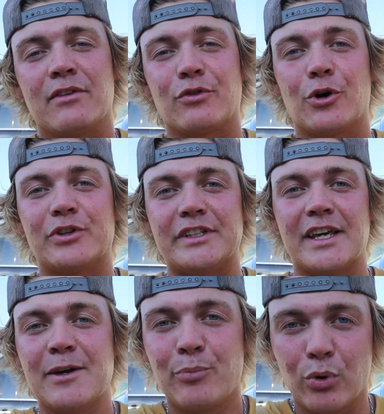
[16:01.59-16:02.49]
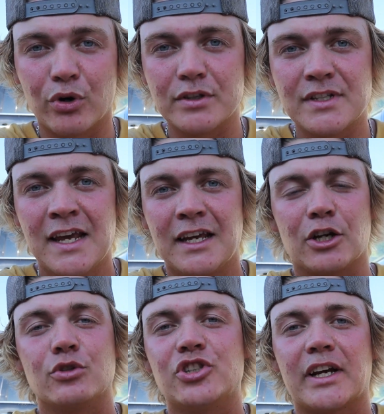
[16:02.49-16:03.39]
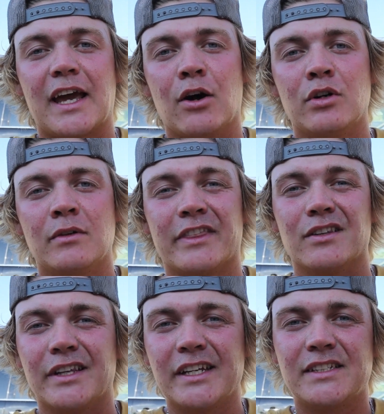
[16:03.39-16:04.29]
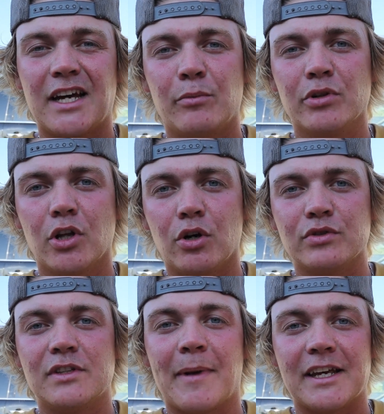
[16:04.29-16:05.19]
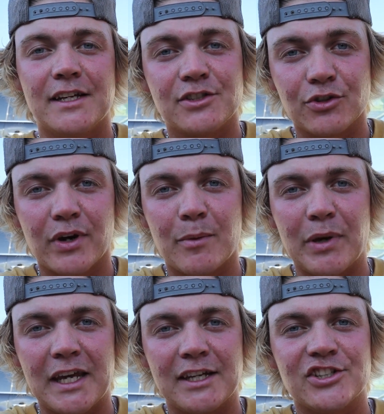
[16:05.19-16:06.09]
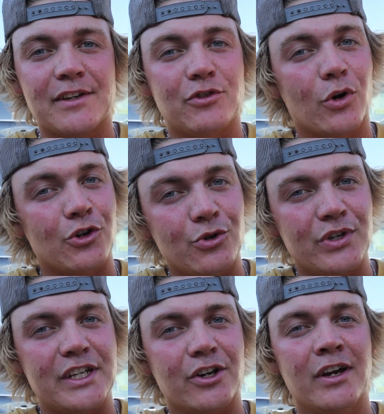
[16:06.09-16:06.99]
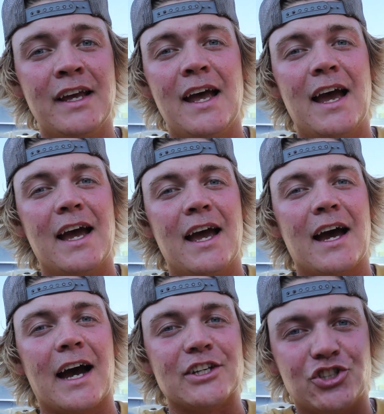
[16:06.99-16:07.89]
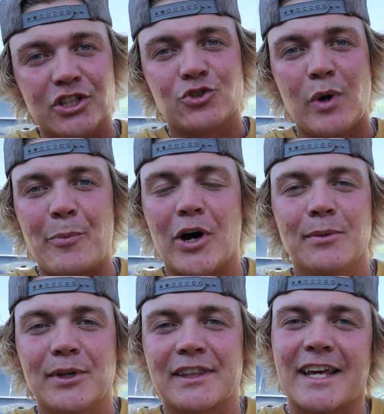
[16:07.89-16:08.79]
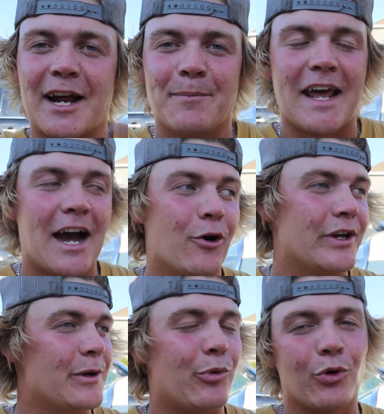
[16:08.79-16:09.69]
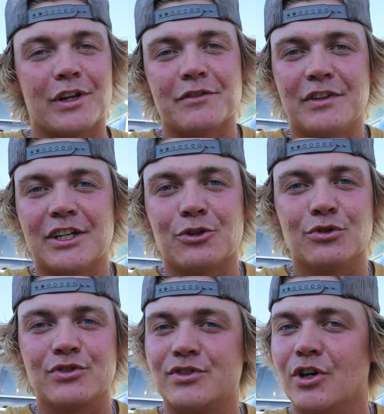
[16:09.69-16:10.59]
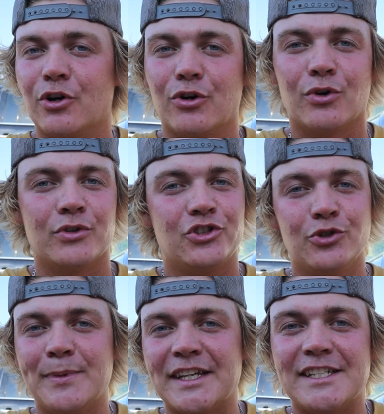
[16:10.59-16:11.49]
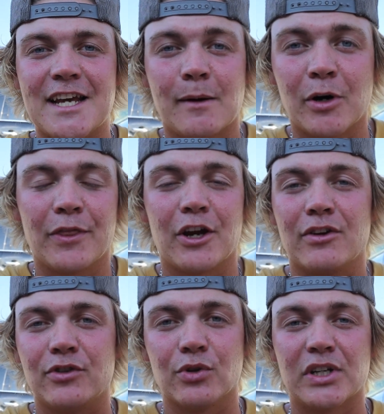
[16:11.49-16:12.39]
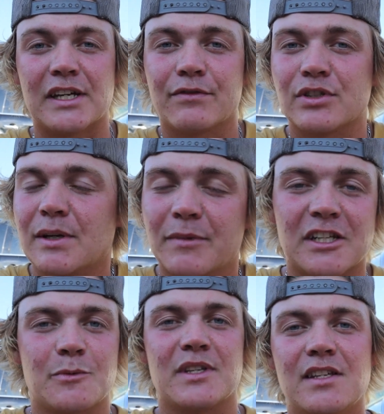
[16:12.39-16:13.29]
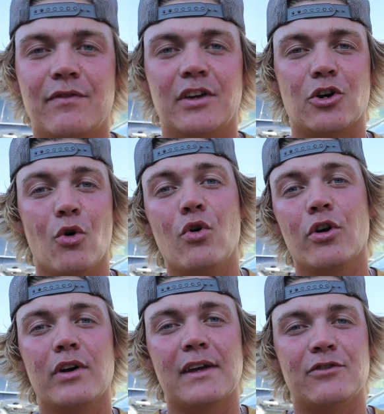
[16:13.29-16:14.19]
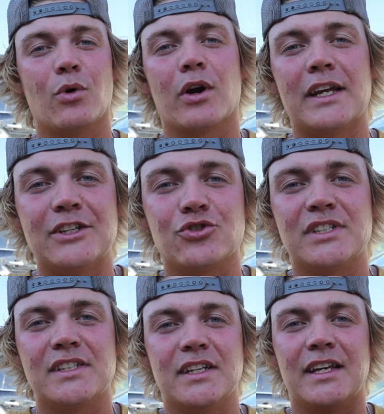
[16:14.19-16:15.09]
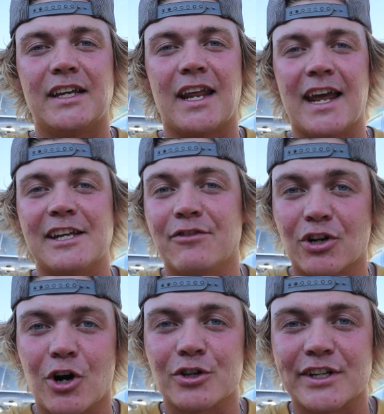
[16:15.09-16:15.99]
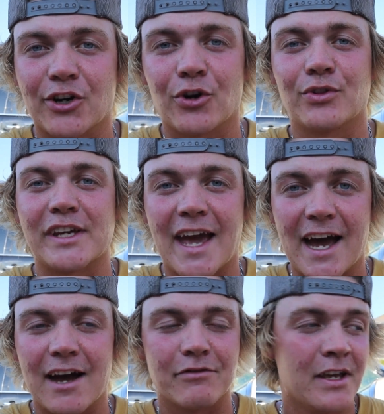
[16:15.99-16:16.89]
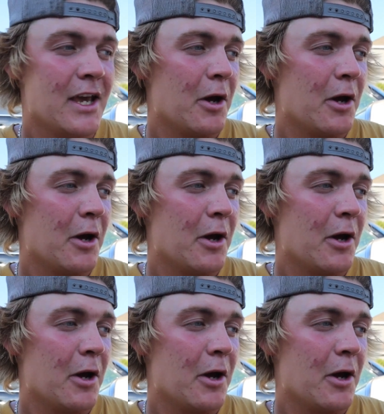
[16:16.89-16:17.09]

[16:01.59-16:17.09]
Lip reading: for all the imports. Go check out the link down below to my Instagram page if you are new here. I just went public that I'm now importing vehicles, so shoot me a DM on there if you're looking for something specific, or if you are interested in any of the cars I currently have.